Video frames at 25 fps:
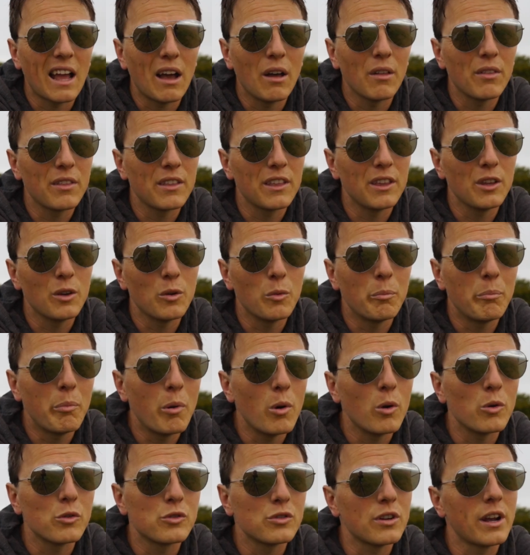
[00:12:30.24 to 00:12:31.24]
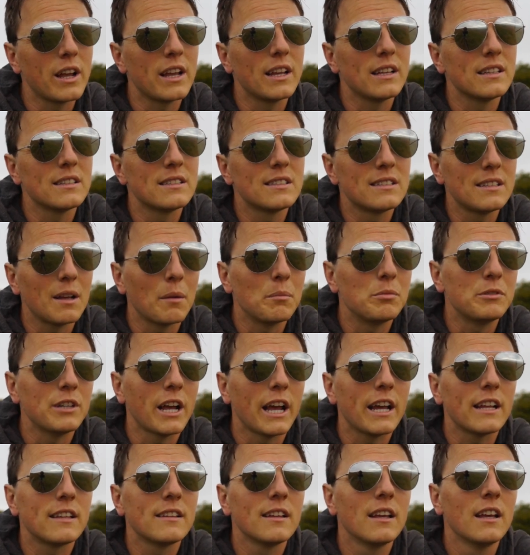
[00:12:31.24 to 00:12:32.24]
doubt that your portrait
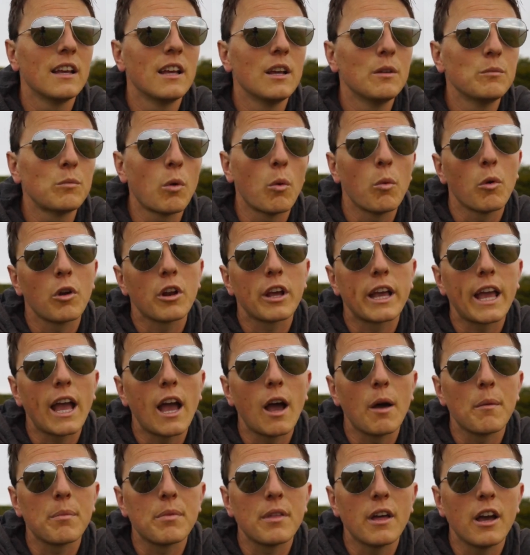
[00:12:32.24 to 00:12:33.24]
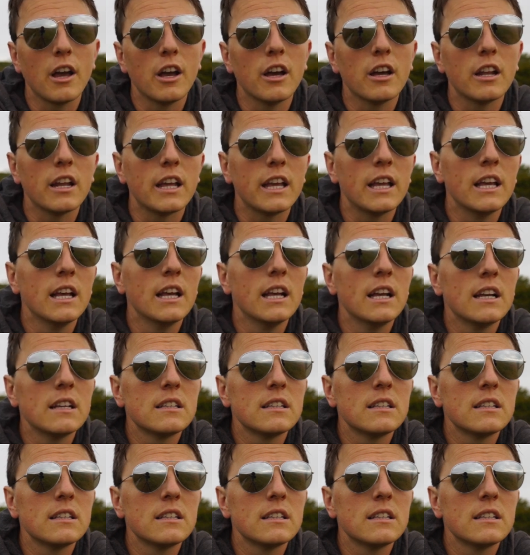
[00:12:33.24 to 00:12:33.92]
subject will want to get up that early.